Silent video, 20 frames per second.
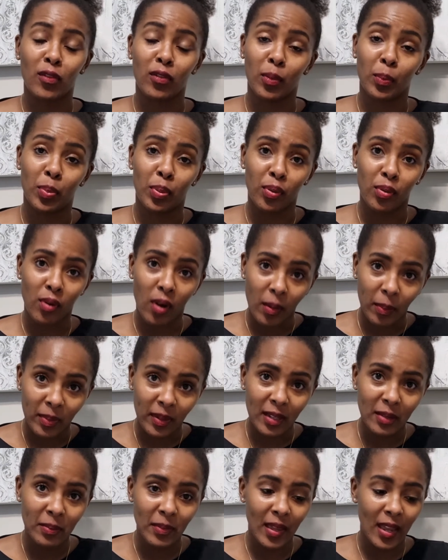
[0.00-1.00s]
a
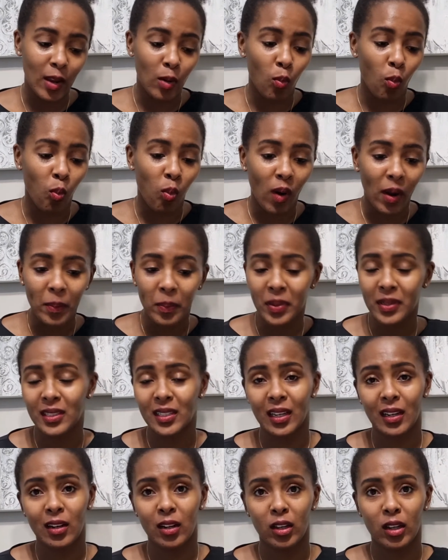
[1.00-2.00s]
problem in one
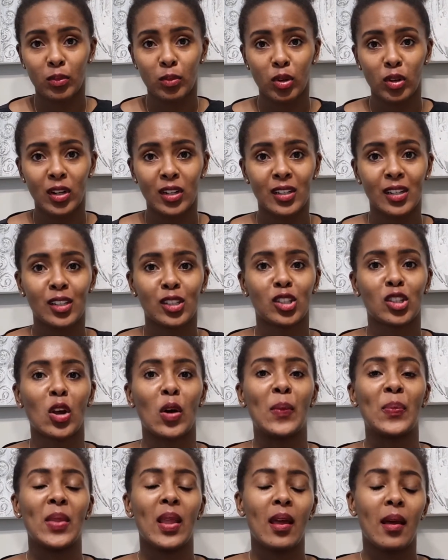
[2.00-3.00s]
particular community,
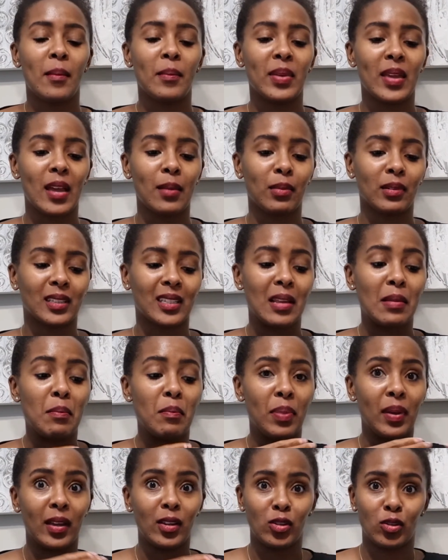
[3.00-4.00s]
so be able to
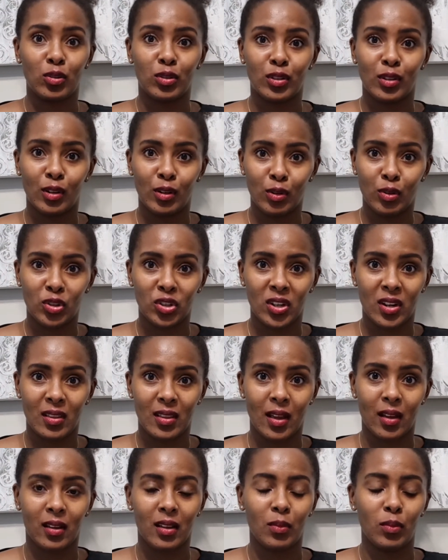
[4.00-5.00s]
embed your solution in
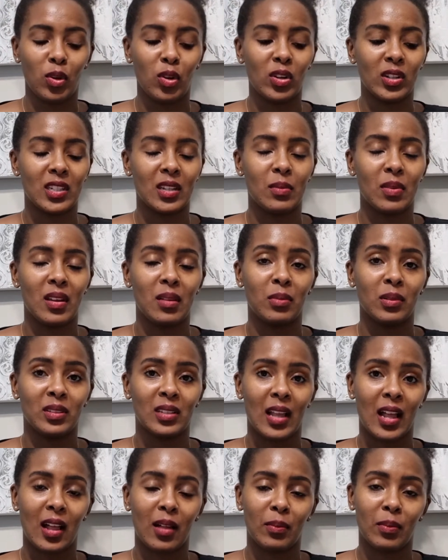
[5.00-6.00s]
that community, be able to
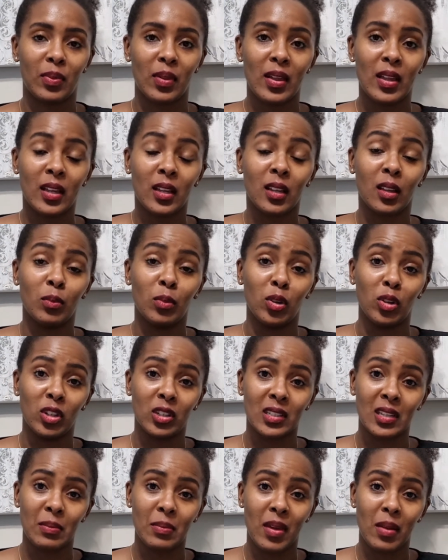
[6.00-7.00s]
help
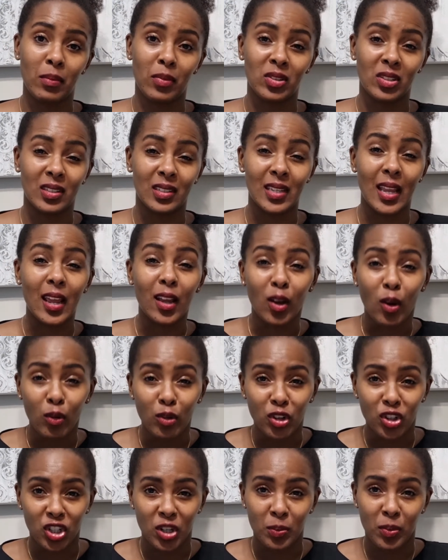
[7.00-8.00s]
community members to take
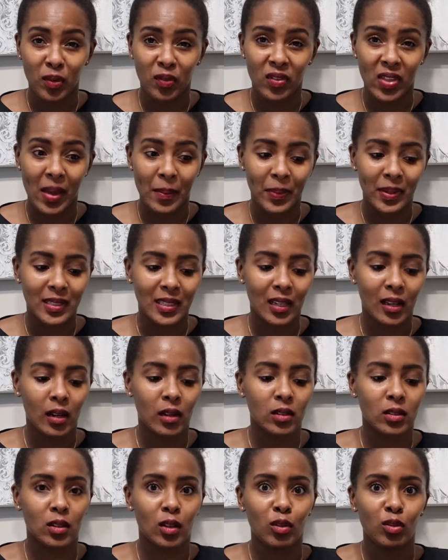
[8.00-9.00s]
ownership over that particular
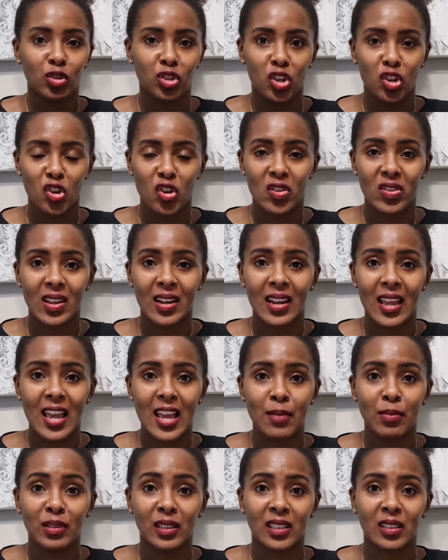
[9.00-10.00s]
solution. You're then
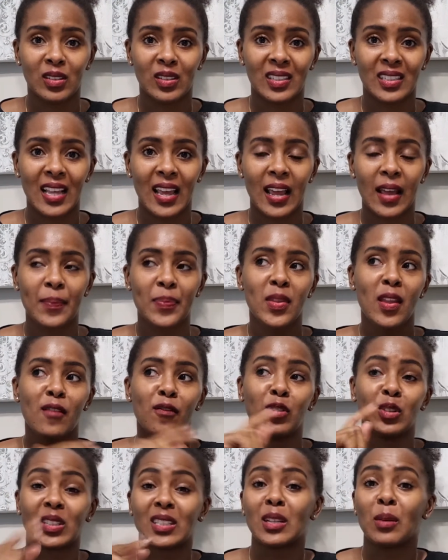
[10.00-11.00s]
able to say
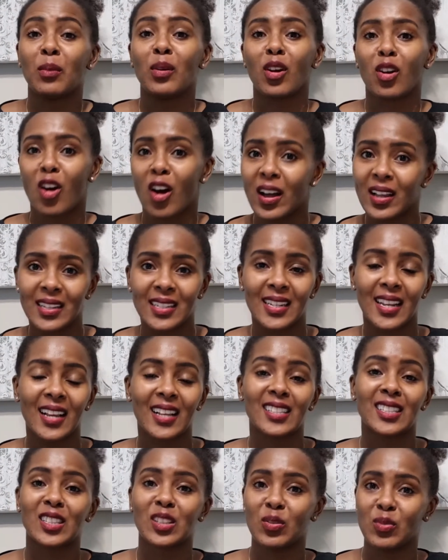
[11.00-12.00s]
for similar
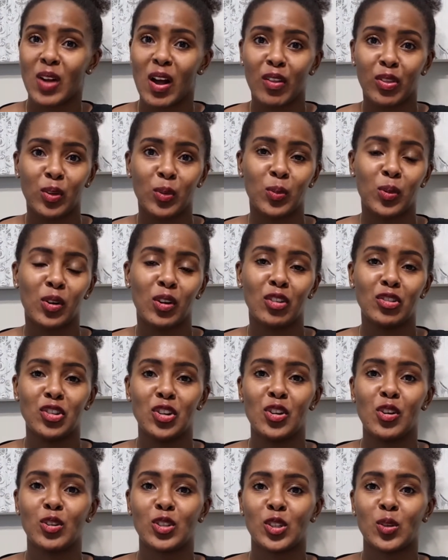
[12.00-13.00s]
contexts around the world,
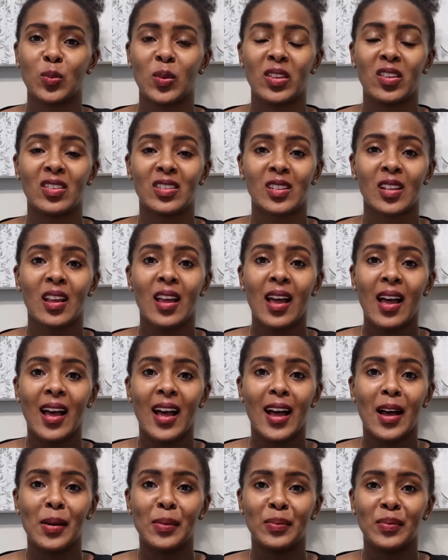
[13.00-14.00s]
so whether it's
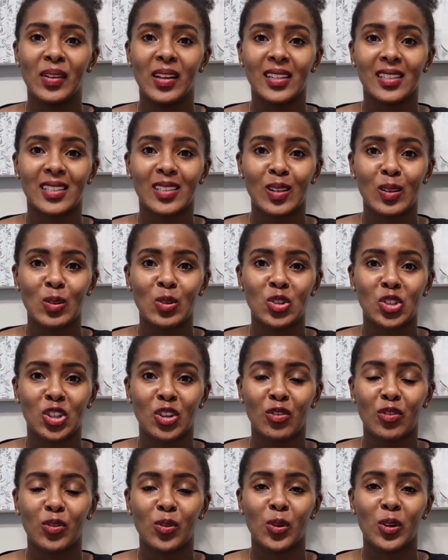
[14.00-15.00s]
a
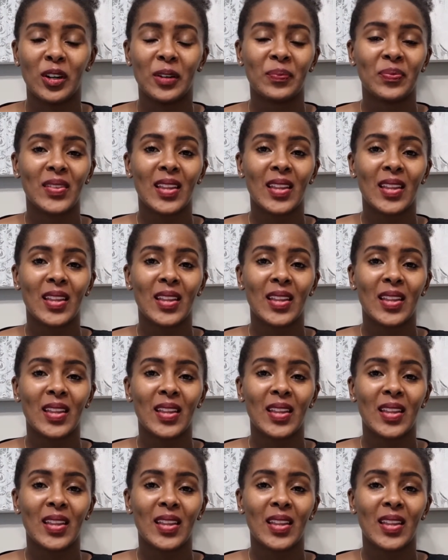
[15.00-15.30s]
solution for